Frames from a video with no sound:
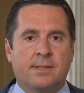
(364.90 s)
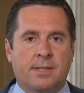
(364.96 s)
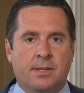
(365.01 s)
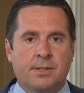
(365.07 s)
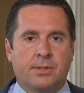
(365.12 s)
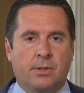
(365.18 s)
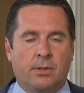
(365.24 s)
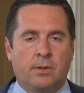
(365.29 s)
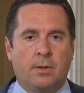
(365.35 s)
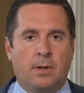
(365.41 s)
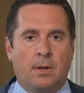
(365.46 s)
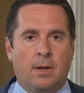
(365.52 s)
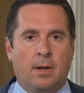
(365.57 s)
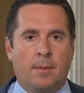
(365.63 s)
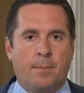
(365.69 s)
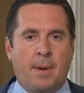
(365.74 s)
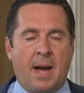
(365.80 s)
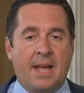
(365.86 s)
censored
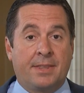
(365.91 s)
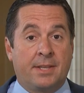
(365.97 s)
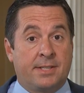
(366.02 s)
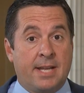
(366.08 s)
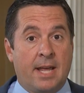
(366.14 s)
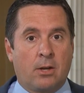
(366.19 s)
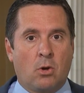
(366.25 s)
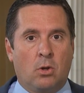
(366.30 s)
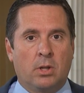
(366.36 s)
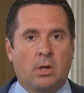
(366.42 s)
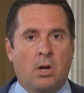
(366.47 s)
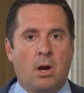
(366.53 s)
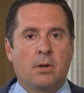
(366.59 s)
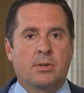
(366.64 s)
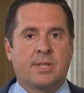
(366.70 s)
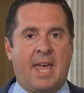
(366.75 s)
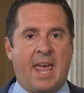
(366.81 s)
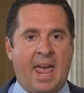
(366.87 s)
uh, by the tech
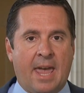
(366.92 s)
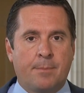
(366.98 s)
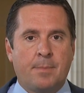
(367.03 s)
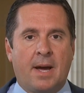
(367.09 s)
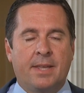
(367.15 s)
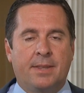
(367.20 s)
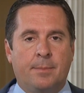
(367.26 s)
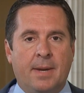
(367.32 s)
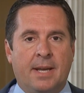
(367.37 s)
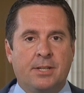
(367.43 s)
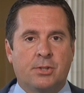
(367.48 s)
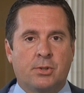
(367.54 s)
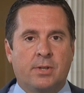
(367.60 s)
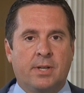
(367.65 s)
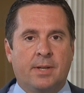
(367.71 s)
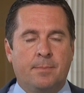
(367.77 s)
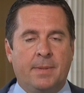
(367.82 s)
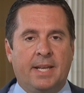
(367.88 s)
oligarchs and by the
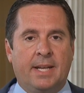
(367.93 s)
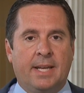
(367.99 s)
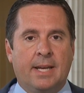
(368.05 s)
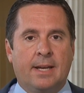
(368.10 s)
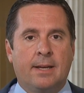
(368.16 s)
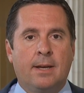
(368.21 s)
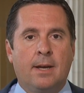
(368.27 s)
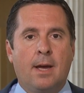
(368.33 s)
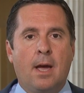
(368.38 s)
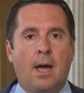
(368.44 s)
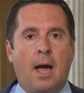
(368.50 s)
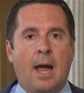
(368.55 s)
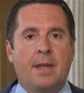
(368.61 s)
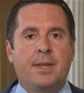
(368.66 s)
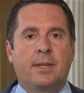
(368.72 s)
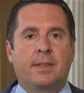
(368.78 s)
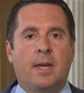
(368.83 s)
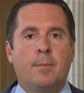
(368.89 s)
mainstream media,
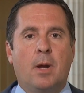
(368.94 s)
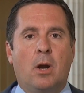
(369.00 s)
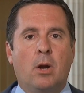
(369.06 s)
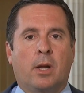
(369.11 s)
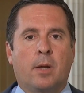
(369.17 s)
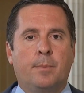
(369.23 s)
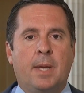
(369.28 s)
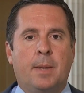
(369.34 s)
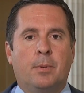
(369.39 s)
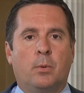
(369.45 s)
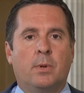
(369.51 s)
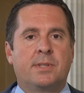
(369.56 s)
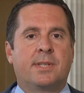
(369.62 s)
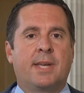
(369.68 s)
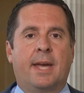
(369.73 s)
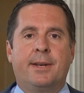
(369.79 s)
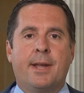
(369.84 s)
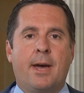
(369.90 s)
I think the American people
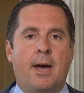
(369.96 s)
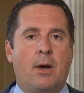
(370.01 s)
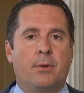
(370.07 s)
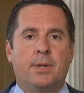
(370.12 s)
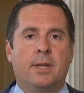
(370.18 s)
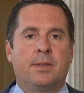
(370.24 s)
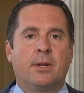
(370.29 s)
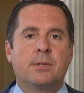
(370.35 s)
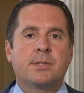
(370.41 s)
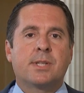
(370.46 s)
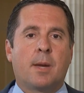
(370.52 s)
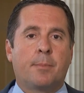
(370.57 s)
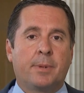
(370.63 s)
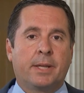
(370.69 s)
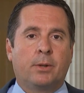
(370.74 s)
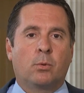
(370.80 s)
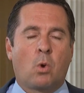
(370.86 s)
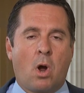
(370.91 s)
would say no, that there's
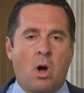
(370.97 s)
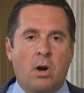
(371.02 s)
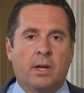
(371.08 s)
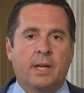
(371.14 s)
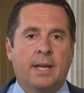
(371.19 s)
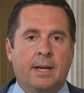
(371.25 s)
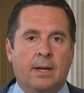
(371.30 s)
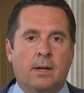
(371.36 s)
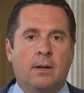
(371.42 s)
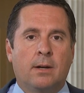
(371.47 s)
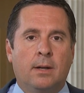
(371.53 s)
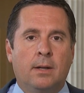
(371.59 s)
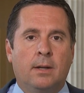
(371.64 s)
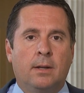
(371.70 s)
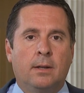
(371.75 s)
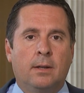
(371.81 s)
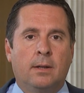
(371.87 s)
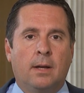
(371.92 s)
something wrong here.
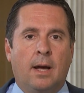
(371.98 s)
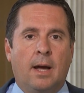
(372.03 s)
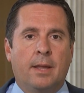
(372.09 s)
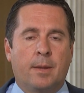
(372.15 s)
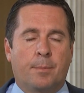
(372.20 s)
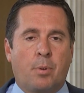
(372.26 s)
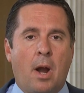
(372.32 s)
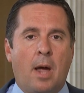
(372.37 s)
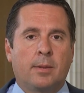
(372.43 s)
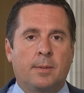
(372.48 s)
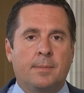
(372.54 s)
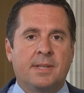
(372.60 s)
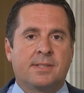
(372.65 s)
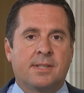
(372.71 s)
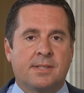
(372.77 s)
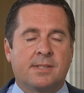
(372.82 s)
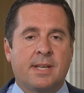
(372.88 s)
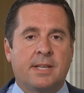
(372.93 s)
All right. Uh, the problem
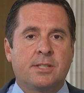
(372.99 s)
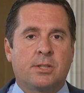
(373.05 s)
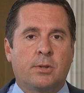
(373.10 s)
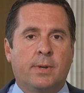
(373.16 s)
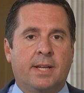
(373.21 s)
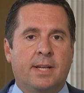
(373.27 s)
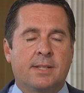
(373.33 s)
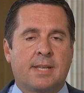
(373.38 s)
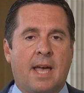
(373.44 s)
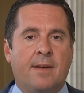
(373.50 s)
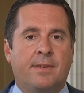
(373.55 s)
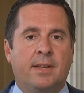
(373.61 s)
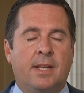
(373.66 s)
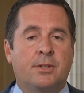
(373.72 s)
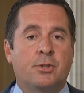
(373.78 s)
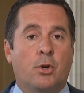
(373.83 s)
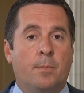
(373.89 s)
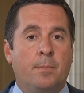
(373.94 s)
is the censoring is
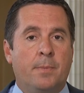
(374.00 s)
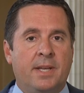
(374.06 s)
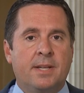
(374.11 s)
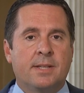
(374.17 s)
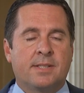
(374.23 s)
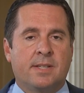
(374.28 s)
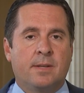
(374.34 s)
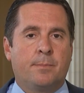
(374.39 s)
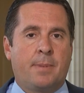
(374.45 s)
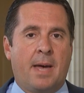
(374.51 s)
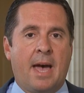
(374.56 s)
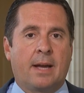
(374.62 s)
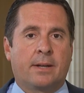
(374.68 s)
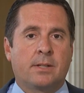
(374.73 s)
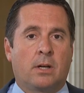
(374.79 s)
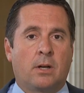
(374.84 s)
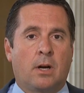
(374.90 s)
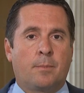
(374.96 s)
having a tremendous
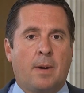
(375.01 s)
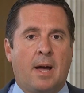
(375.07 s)
impact on our